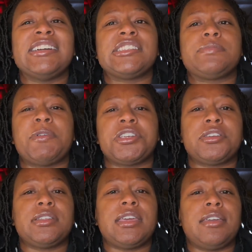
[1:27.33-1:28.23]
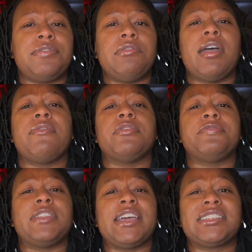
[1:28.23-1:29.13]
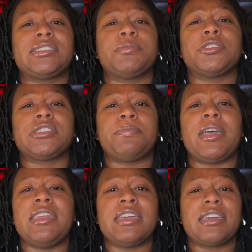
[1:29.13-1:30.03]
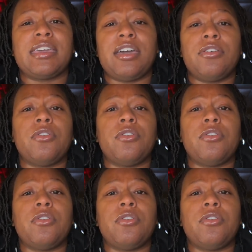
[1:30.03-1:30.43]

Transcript: especially if you have a flexible spending account